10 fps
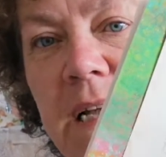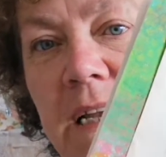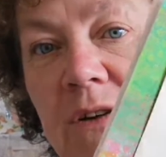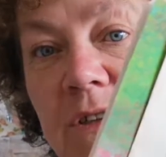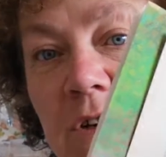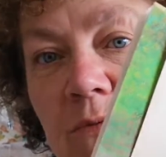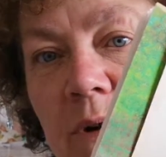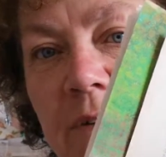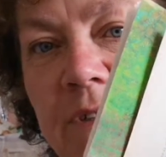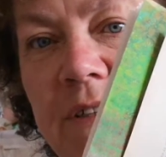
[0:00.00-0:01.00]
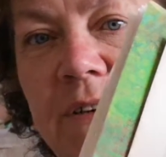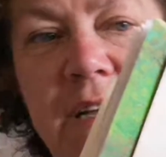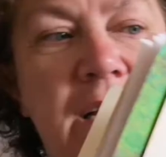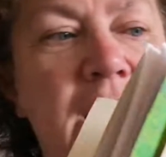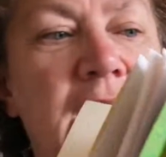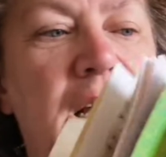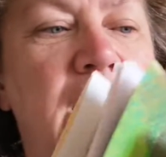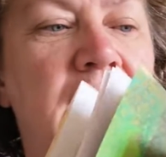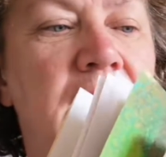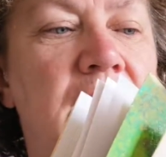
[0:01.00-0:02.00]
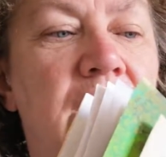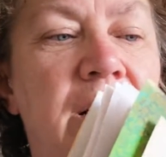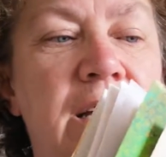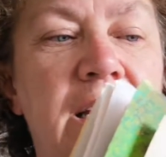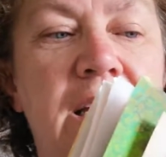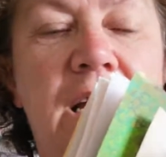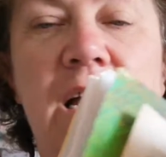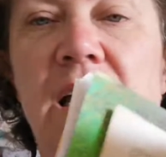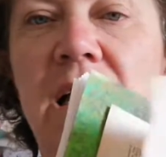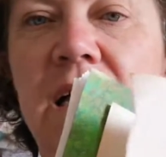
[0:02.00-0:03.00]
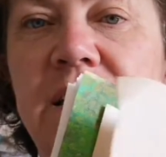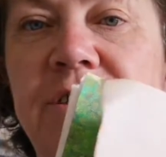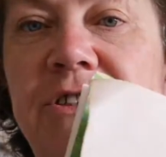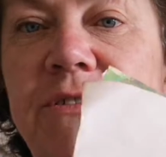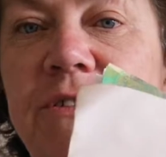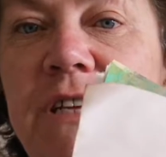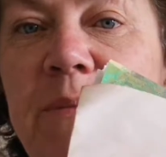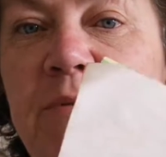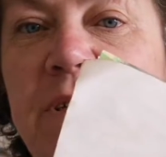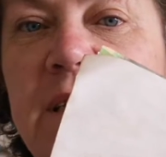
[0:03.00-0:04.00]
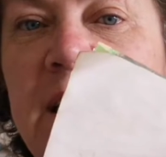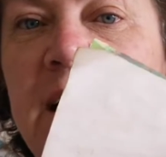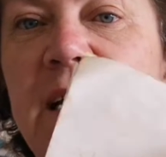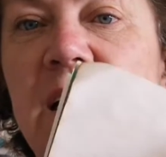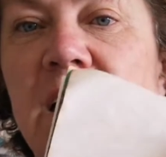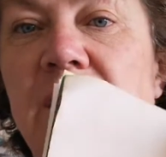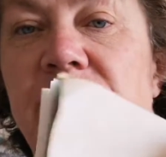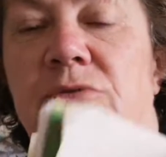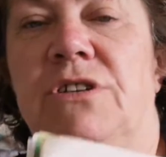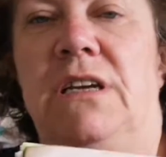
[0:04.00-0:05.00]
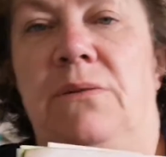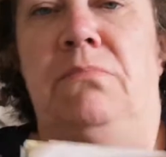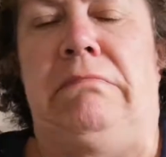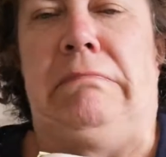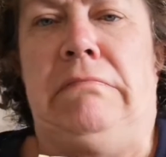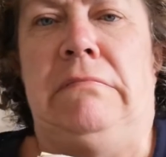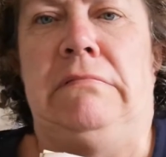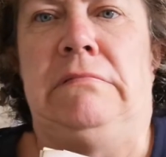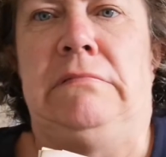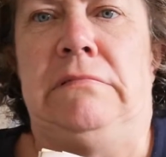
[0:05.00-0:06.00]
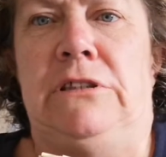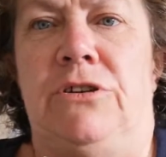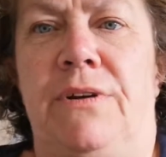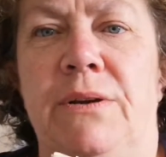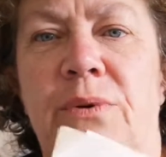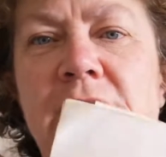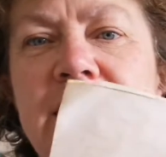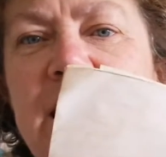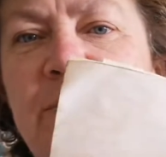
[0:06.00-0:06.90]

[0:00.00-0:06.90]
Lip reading: botanical. It's got roses on it, and then I tea printed it. Unfortunately, sorry, when I